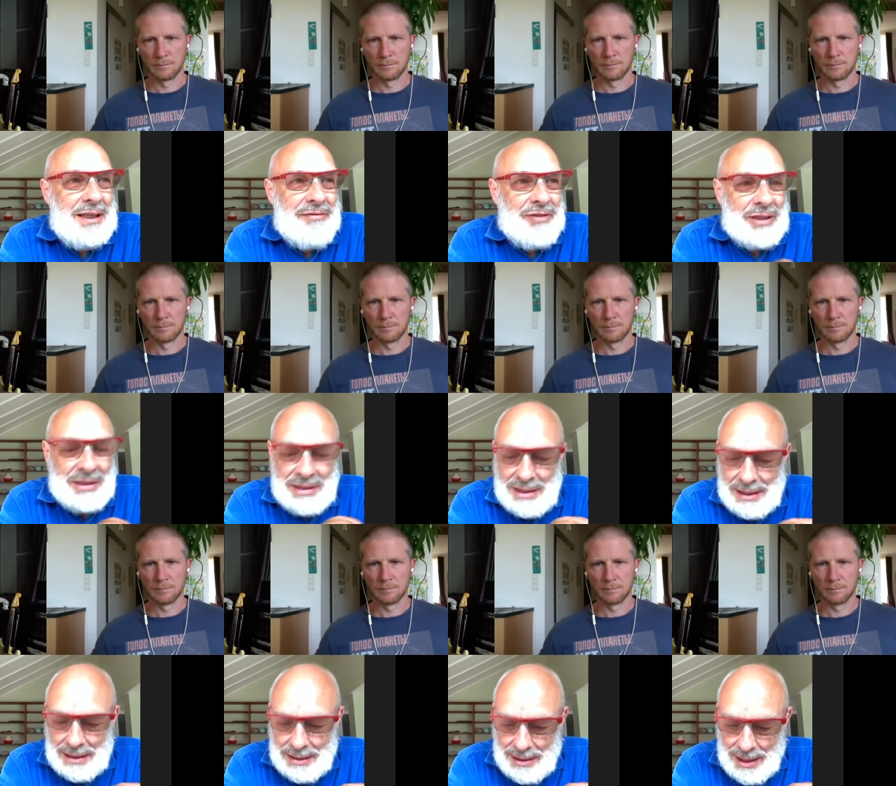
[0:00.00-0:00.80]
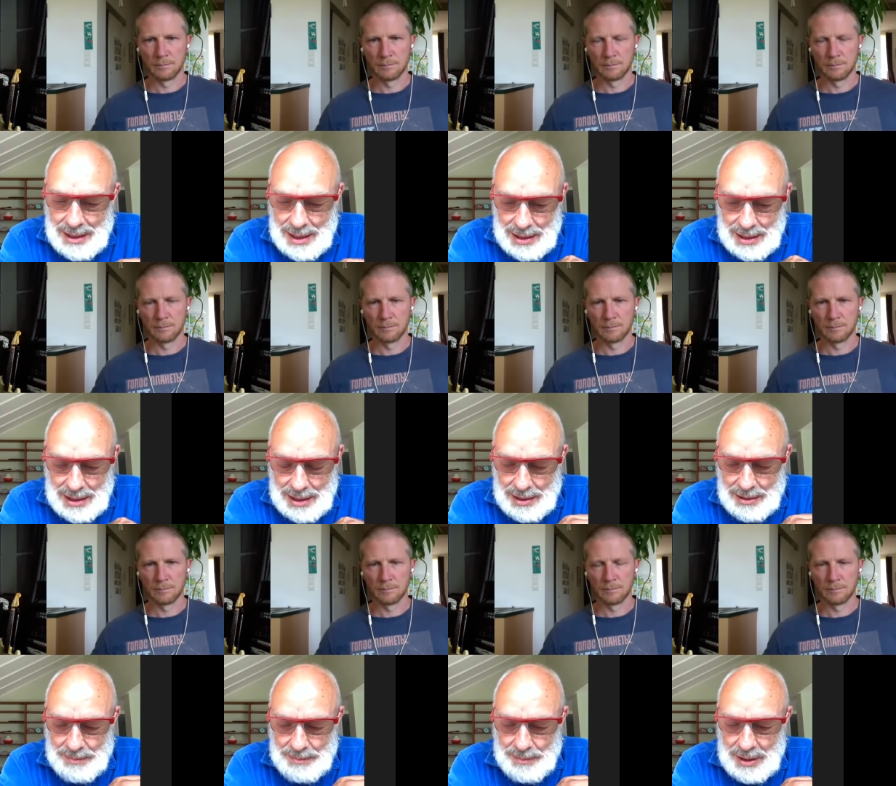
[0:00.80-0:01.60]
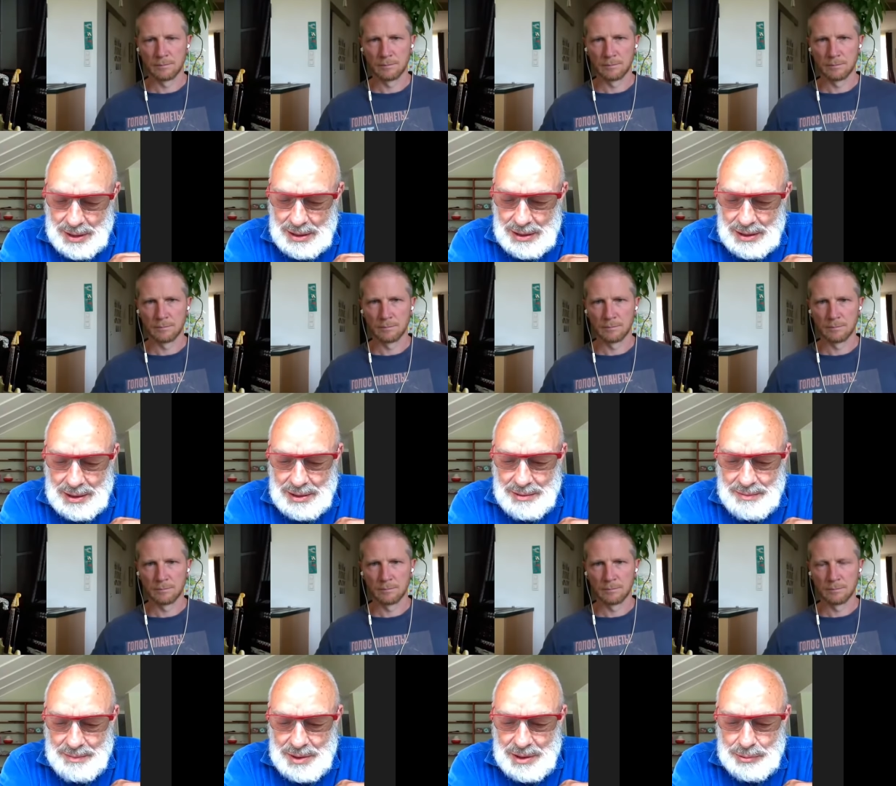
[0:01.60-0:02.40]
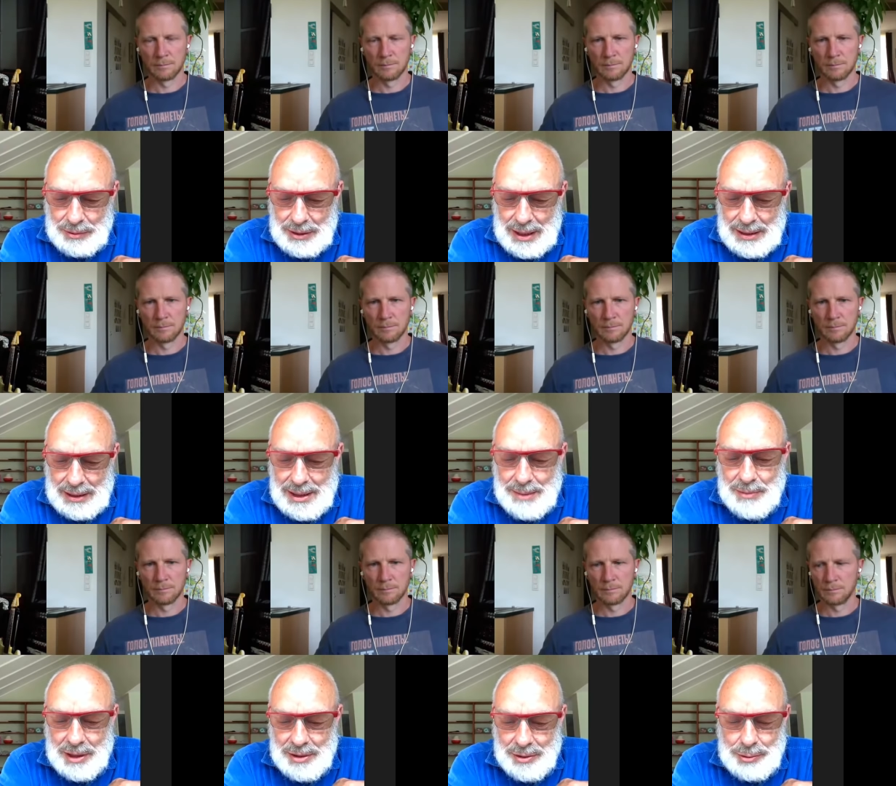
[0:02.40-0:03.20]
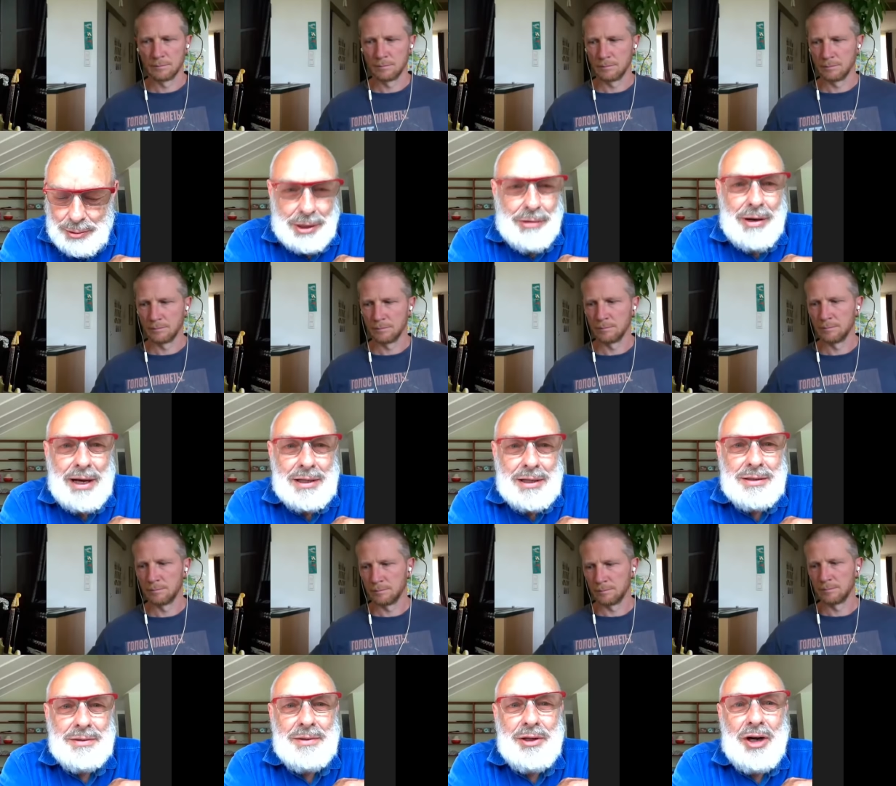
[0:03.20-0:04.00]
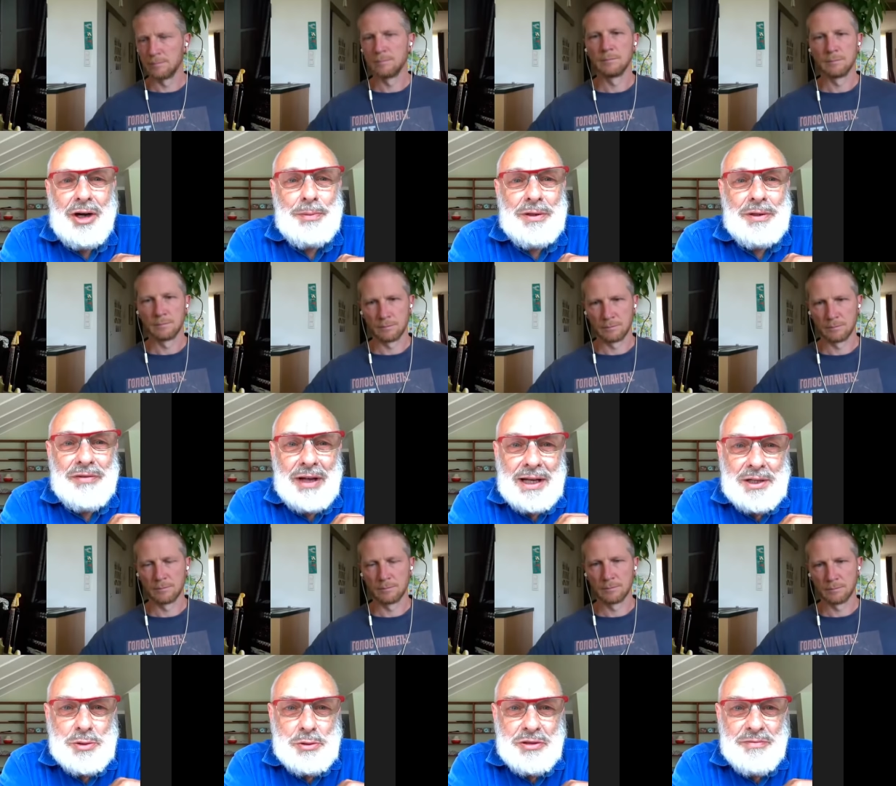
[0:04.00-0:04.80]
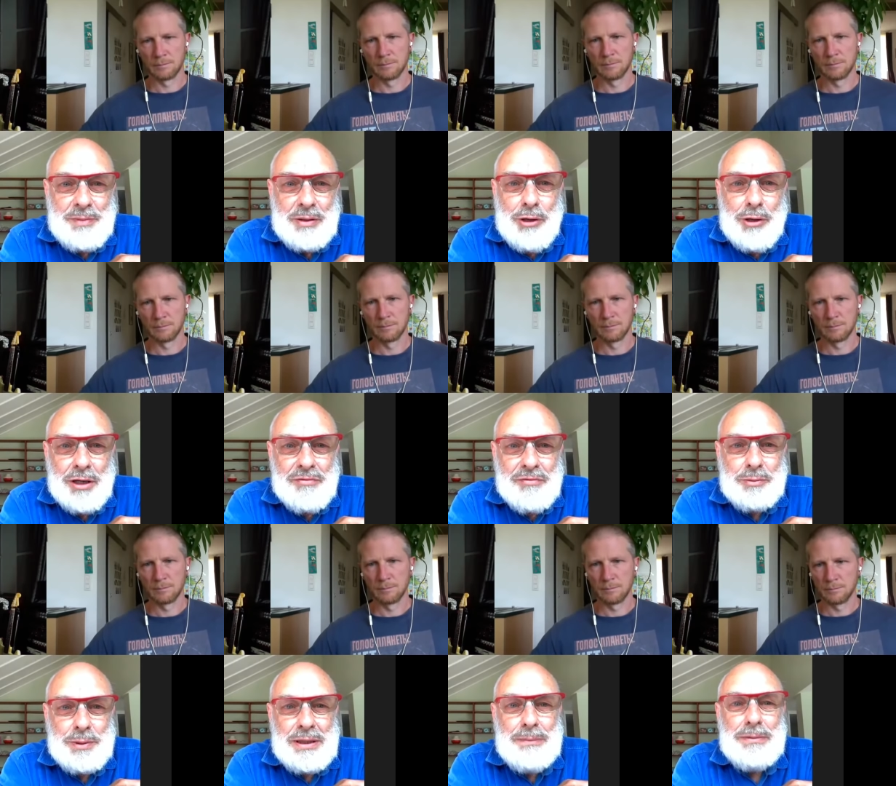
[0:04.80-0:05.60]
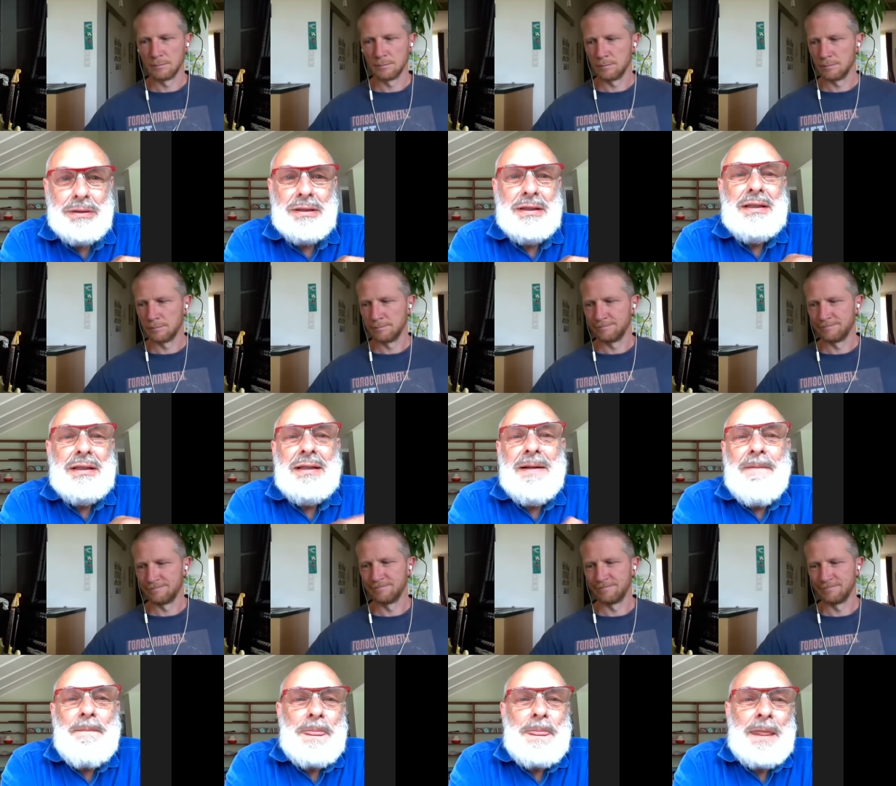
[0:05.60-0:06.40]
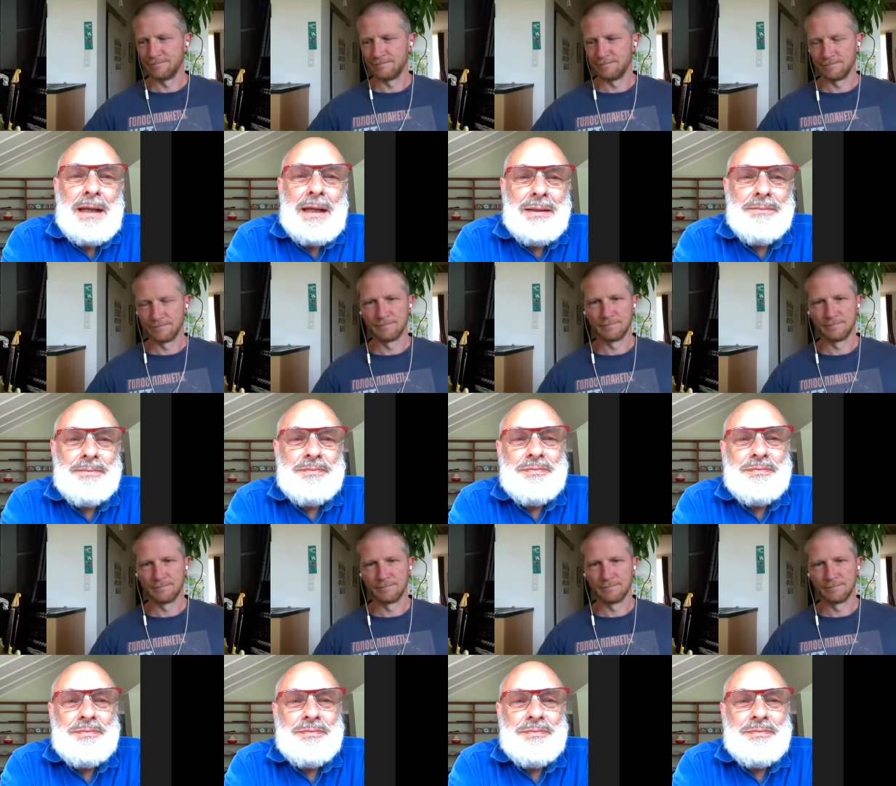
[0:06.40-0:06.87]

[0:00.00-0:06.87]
Speaker 1: If it did, then uh, people like Himmler, who were great opera fans, would have been wonderful people. Um,